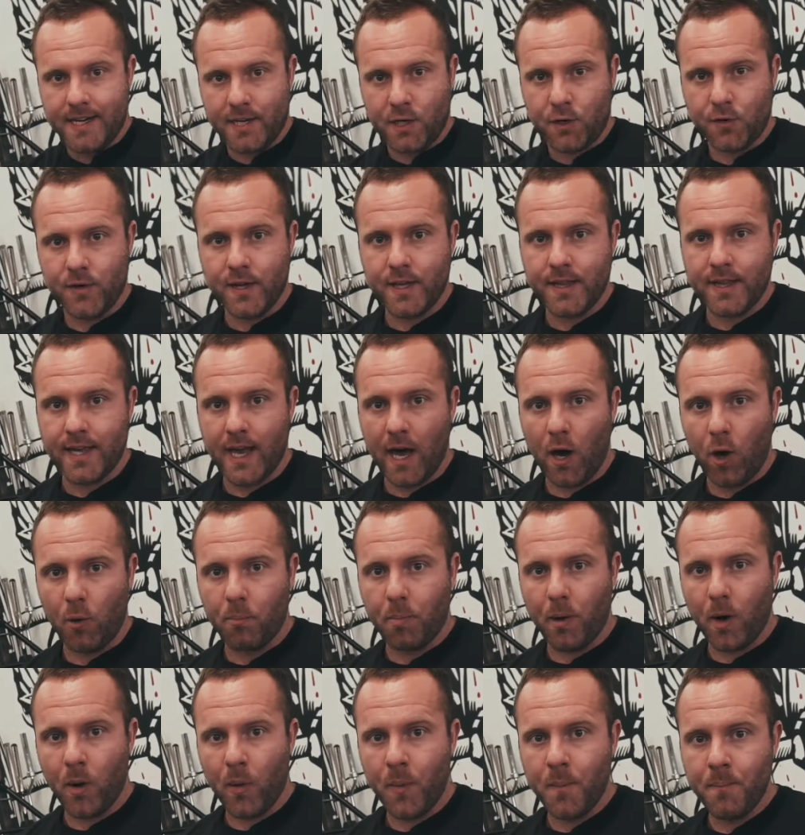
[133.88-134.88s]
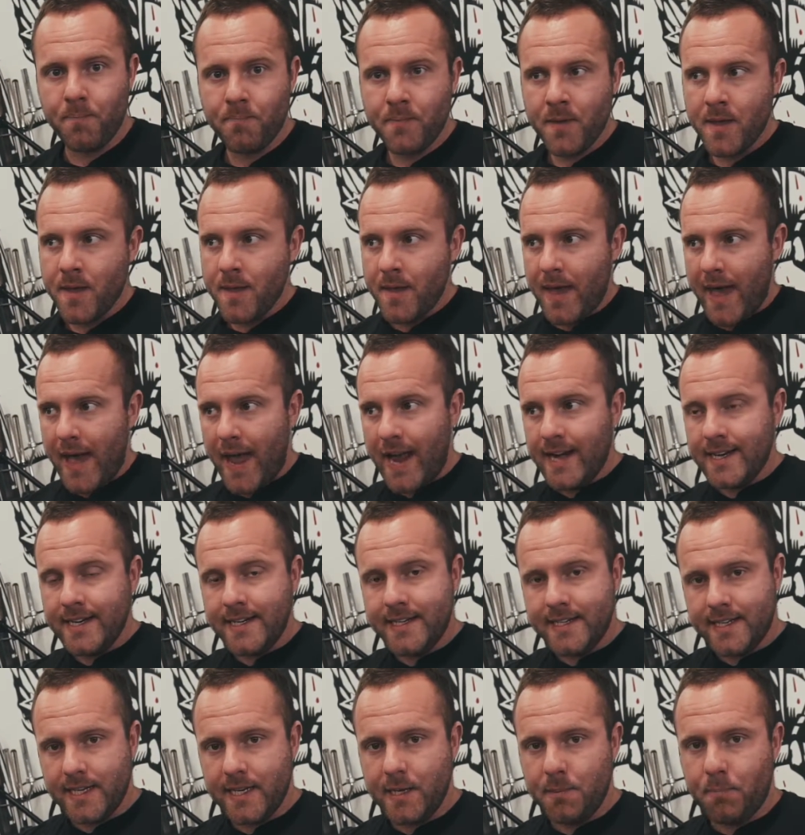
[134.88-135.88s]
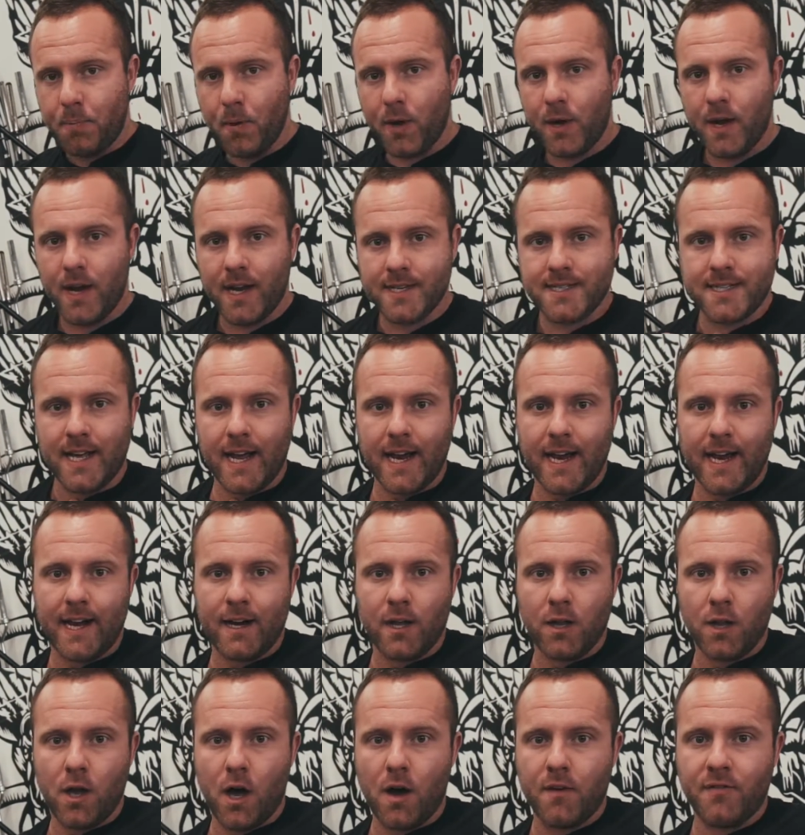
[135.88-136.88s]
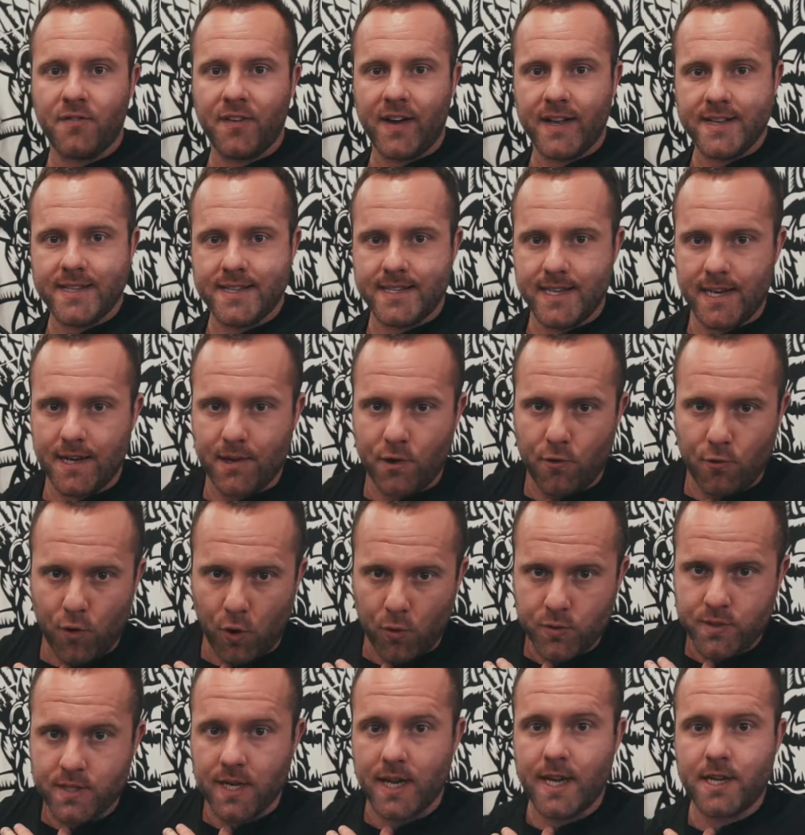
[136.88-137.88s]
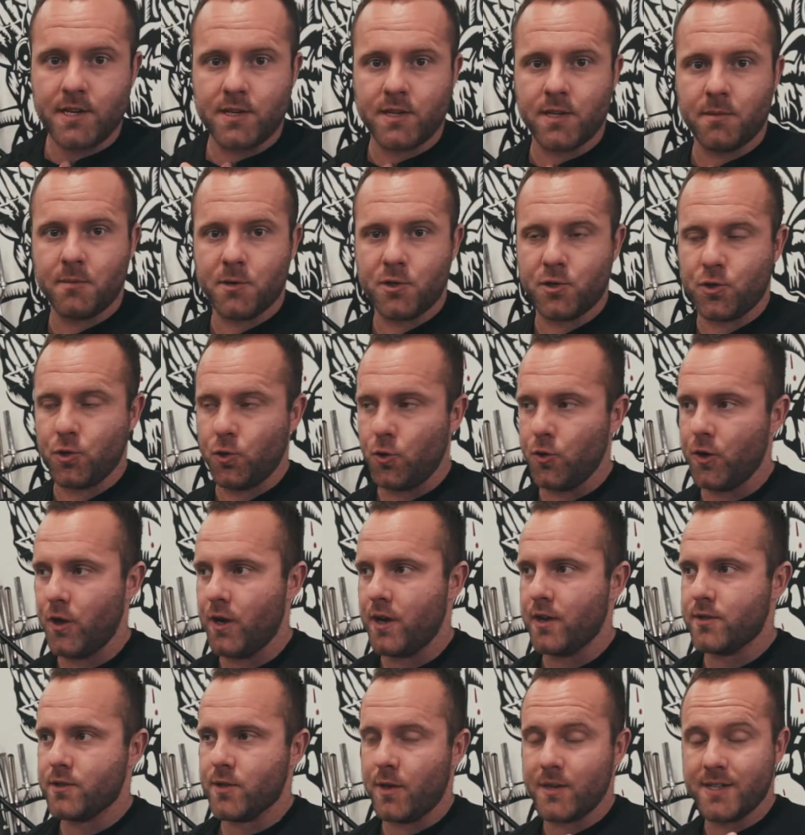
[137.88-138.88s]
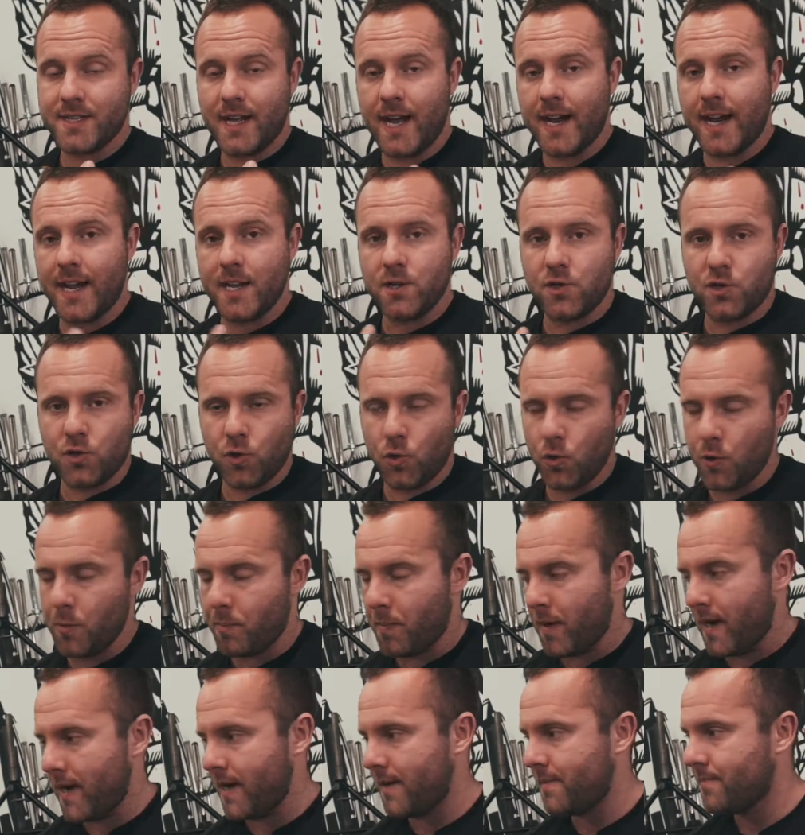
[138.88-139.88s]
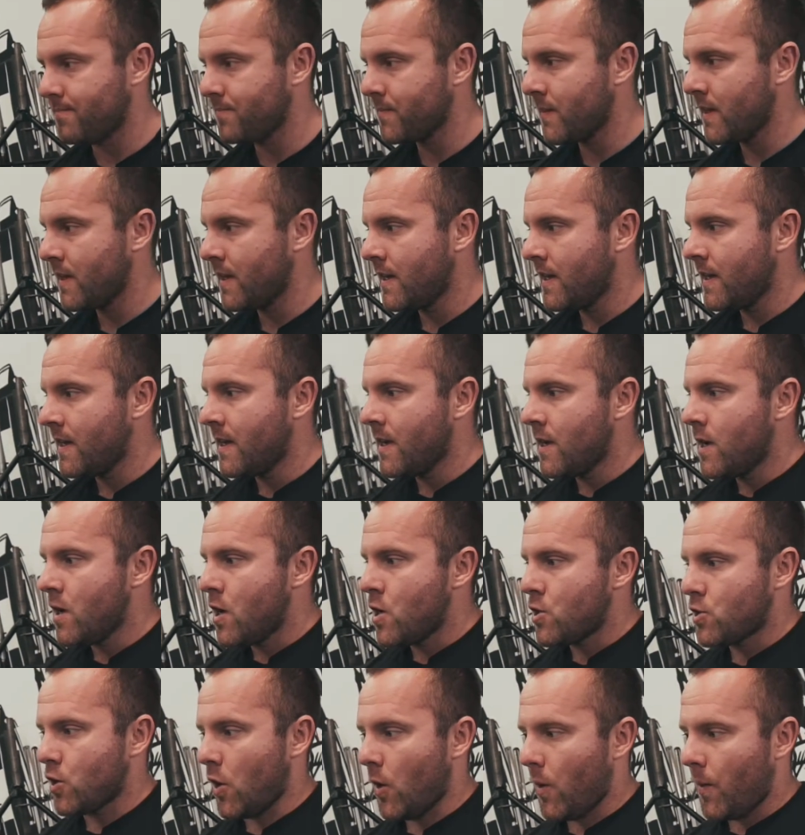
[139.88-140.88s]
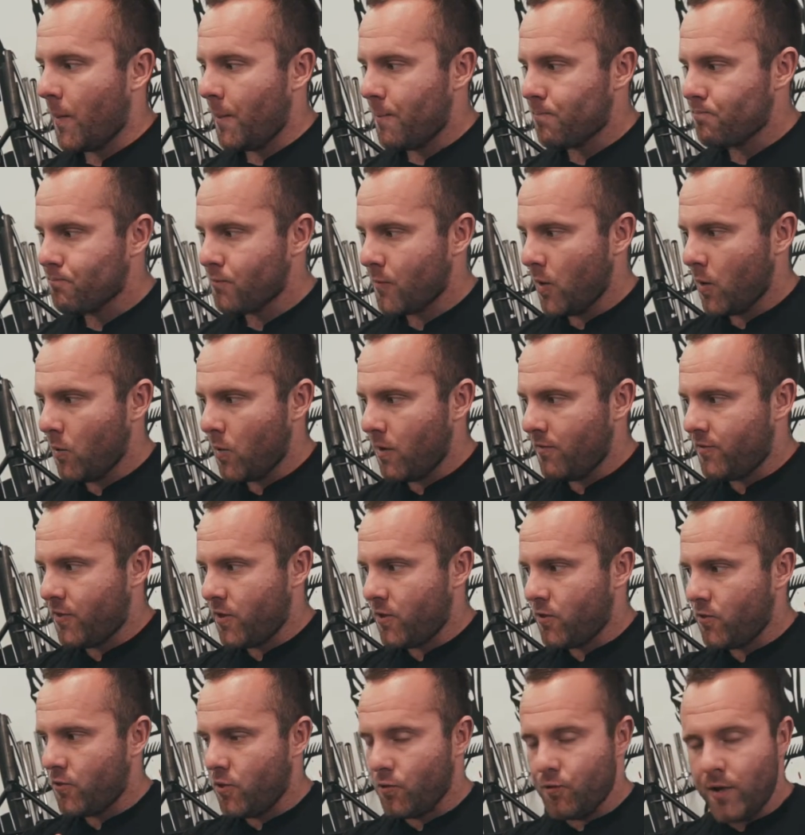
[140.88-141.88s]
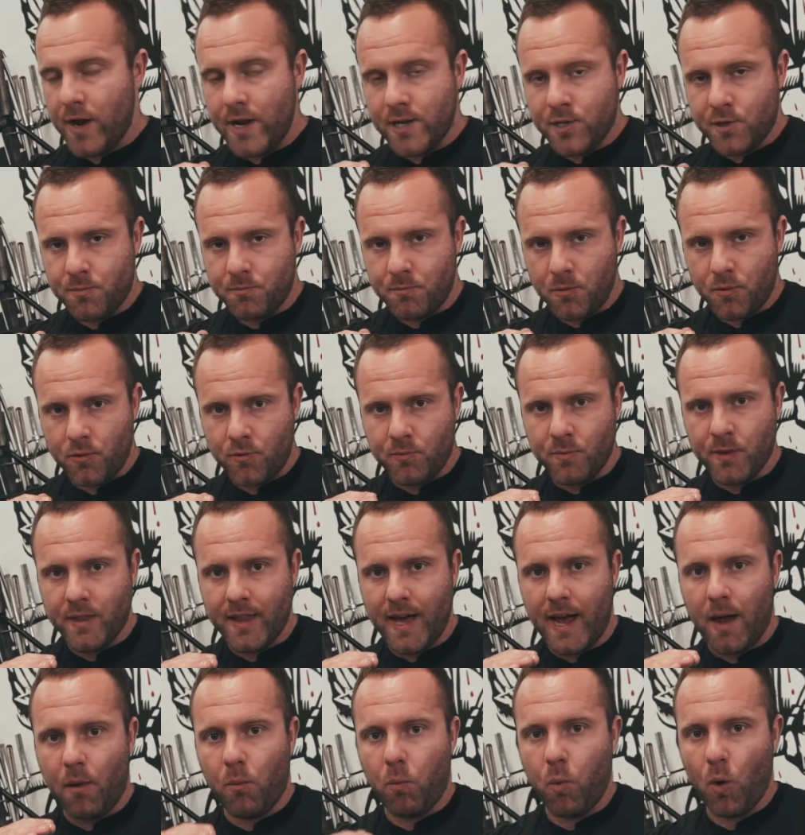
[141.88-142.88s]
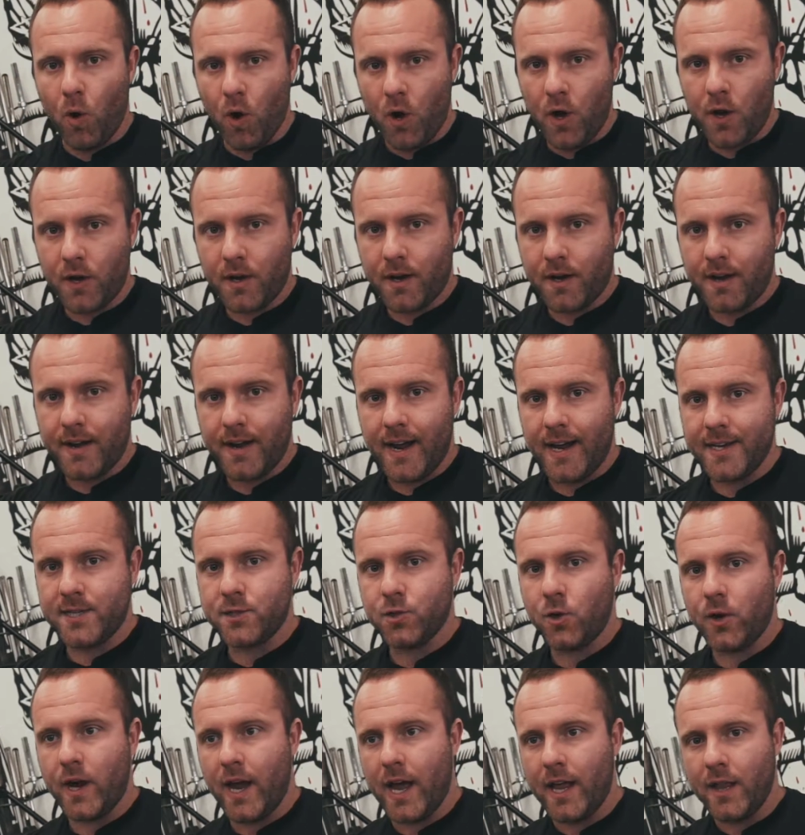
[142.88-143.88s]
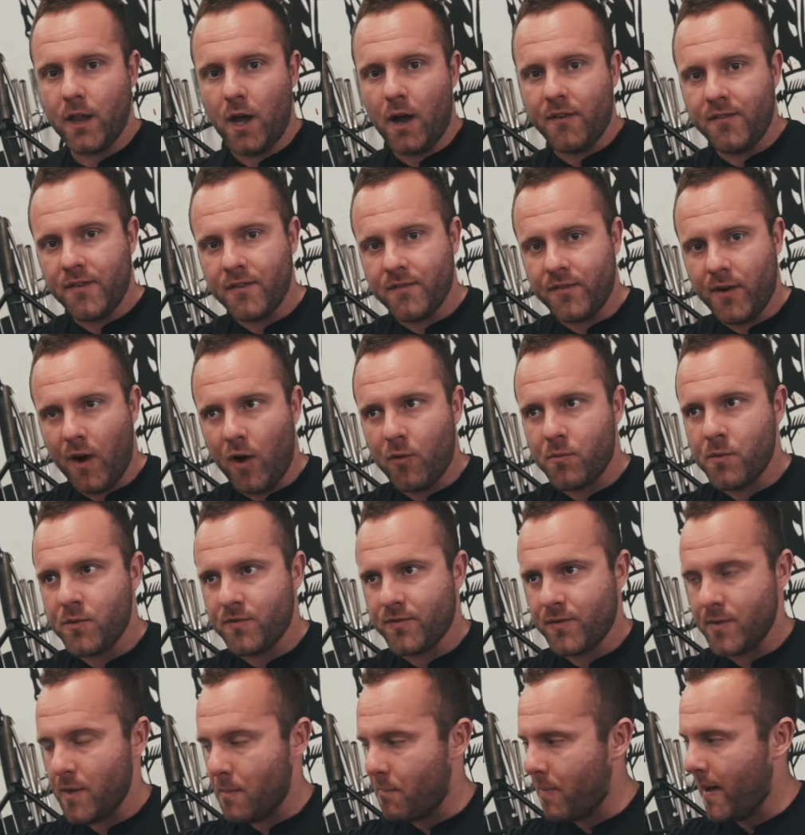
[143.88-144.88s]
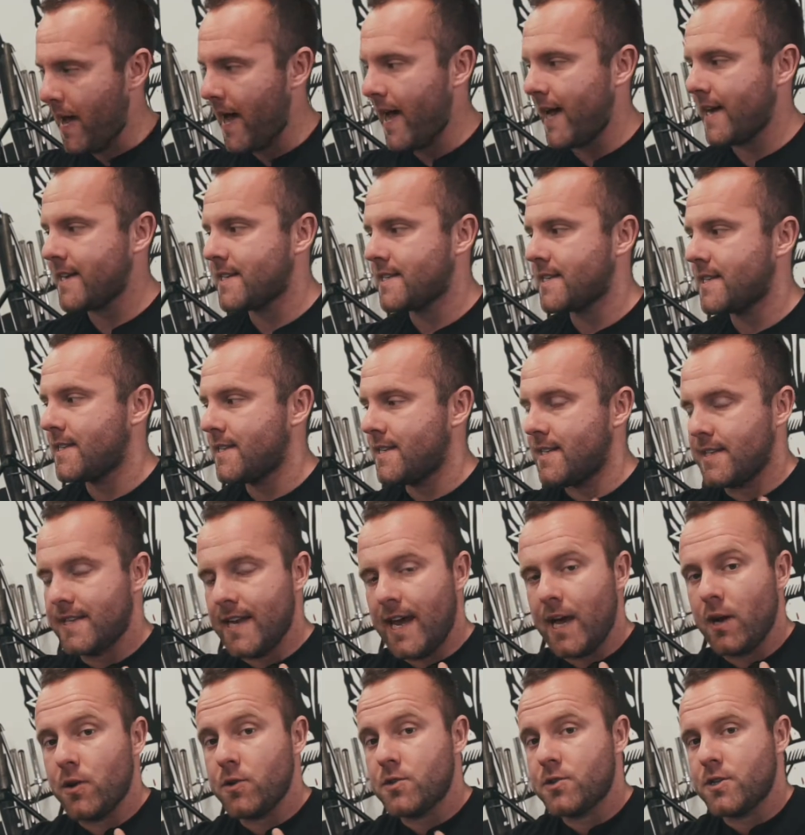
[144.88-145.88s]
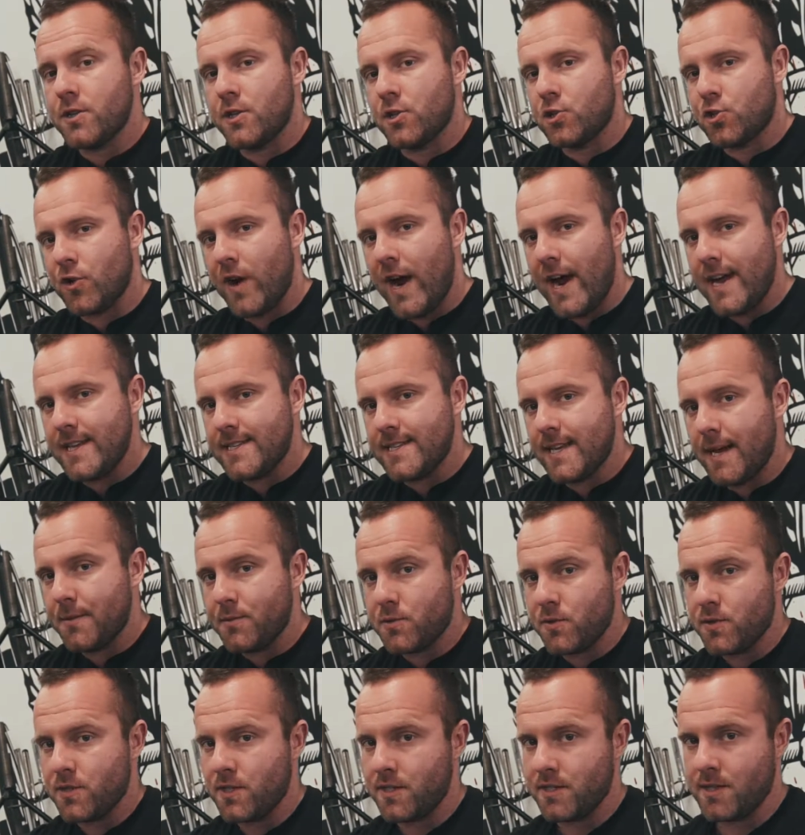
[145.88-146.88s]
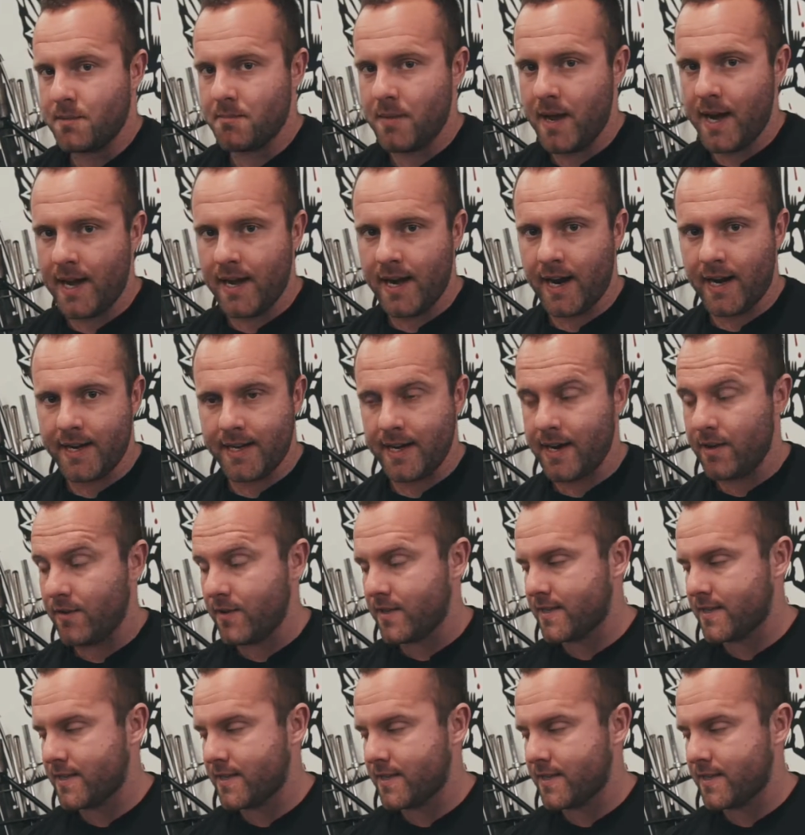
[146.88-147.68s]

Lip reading: degrees at the elbow. Any deeper, I start getting a lot of anterior rotation at my shoulder, so I start getting shoulder pain. So with the range of movement that I work, I still get a lot of involvement from the pecs, the delts and the triceps, which is the main idea of